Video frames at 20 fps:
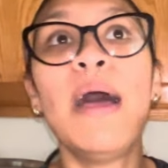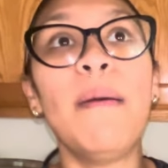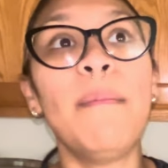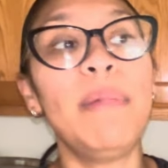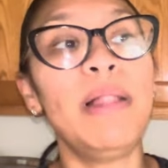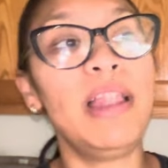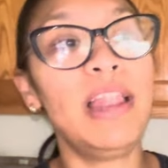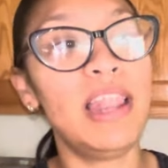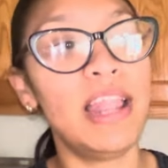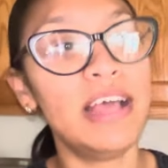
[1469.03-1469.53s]

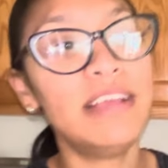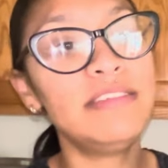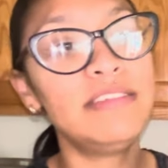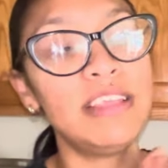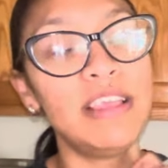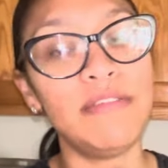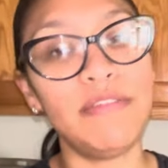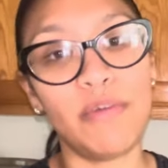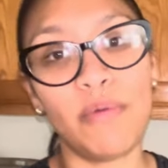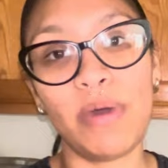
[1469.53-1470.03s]
Plus,
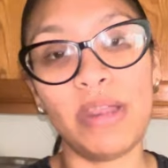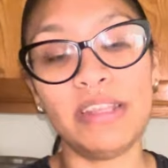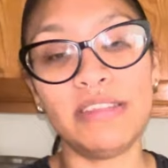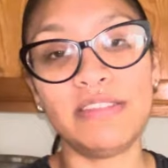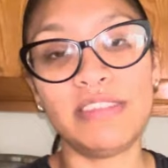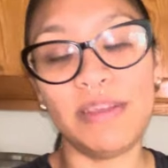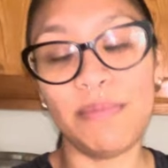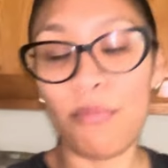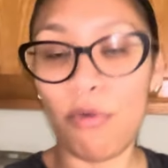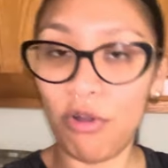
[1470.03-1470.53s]
if you want to
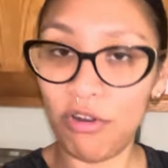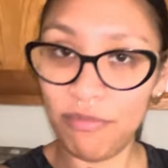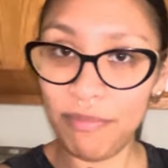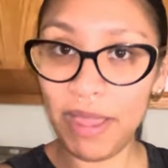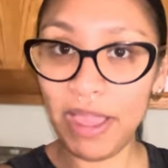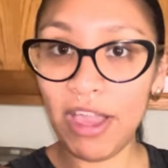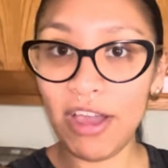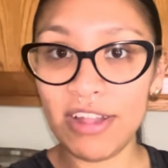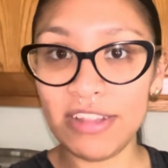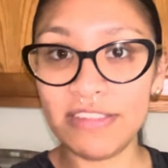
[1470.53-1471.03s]
see more of my
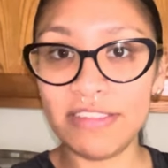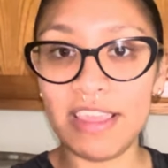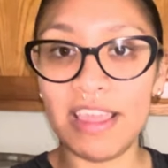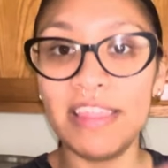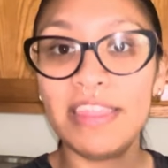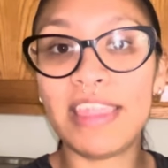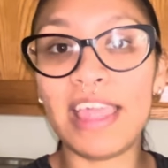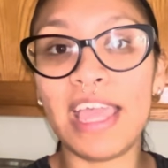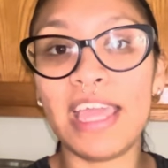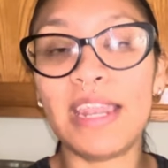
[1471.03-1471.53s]

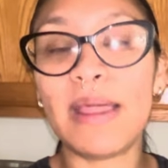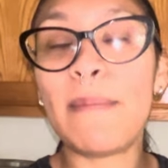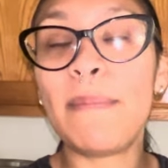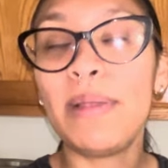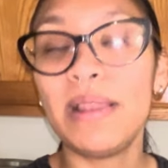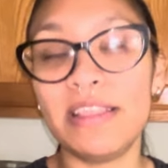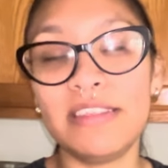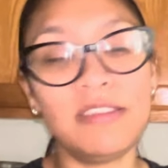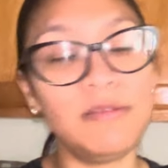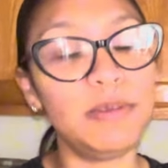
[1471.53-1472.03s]
content, then
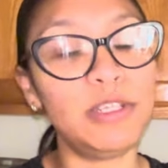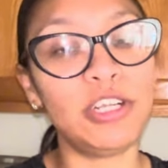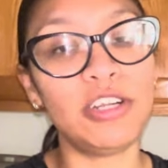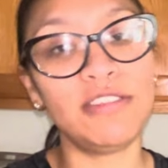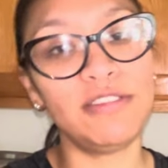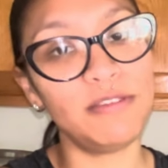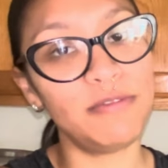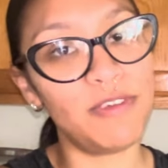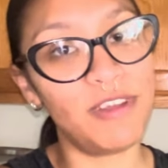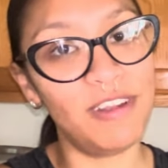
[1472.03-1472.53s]
please be sure
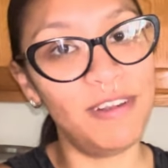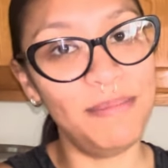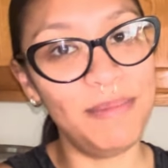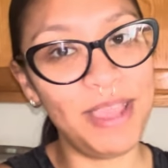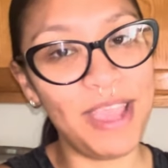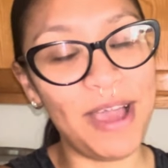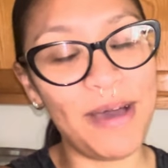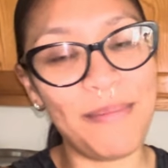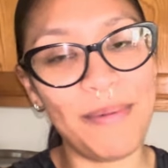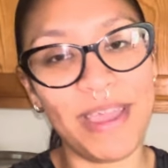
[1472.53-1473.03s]
to follow
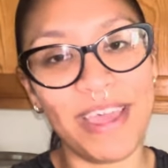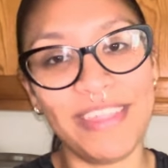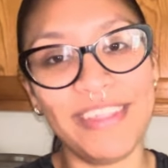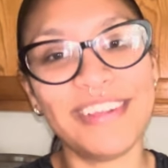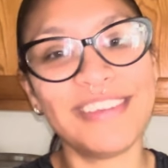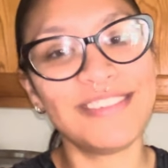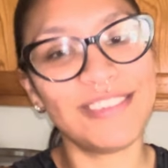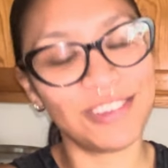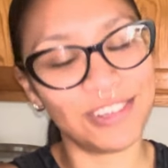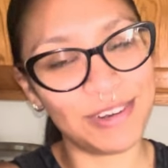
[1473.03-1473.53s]
me on my
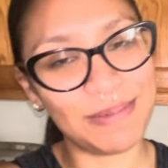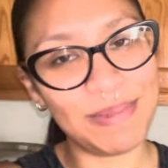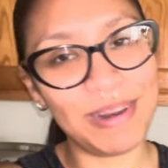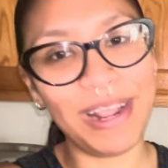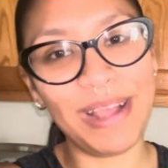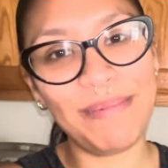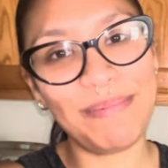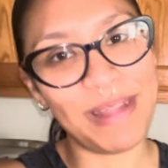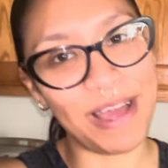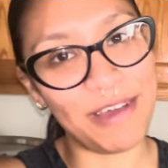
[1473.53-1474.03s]
other social
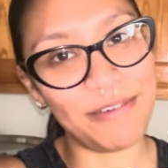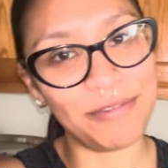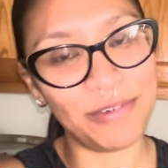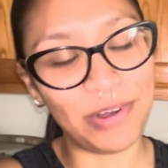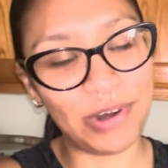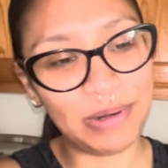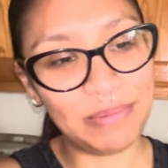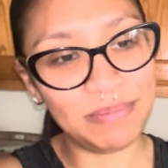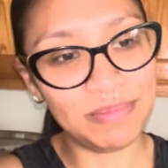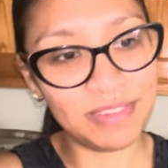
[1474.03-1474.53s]
media
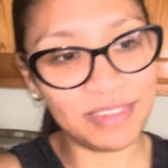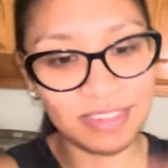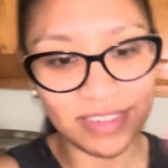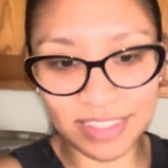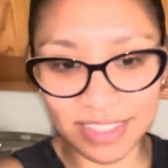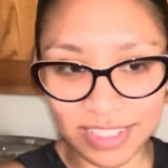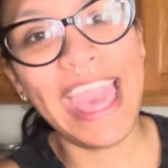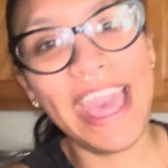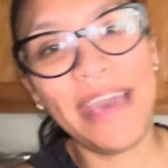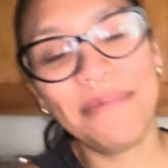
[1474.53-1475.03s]
platforms.
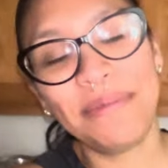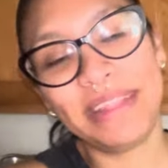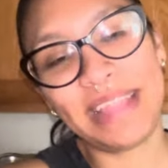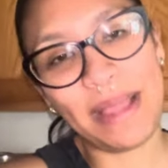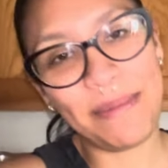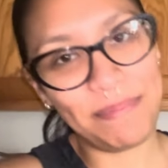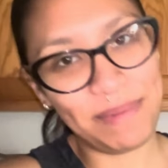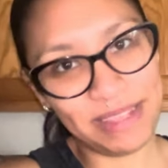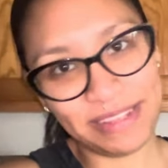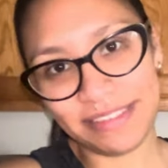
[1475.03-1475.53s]
And with
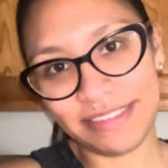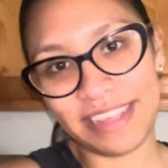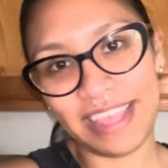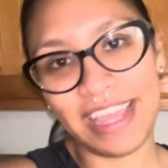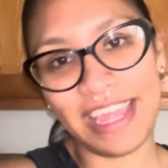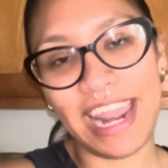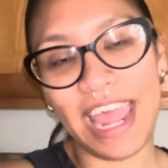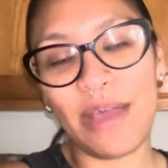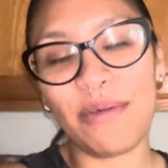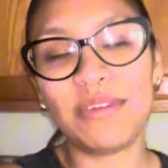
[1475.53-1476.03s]
that being
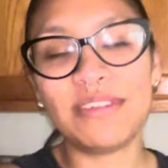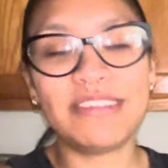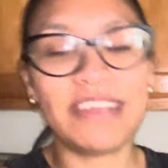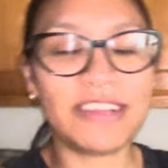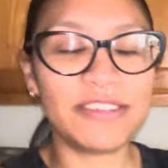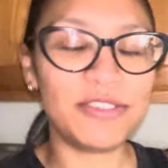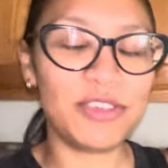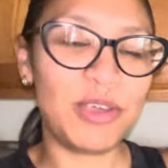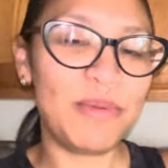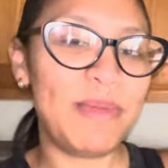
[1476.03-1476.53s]
said, I will talk
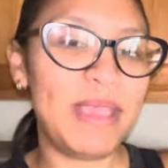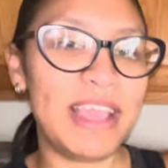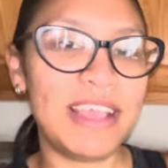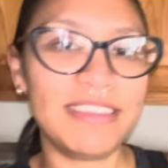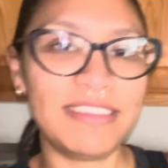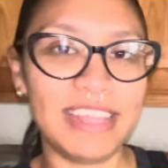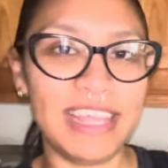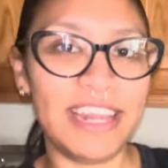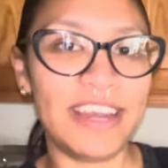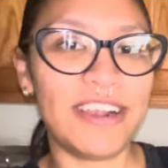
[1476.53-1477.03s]
to you
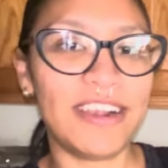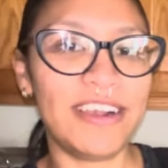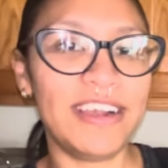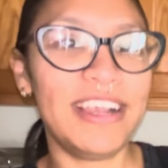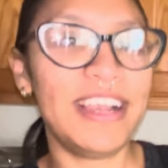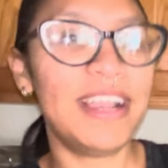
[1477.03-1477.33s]
amigas later.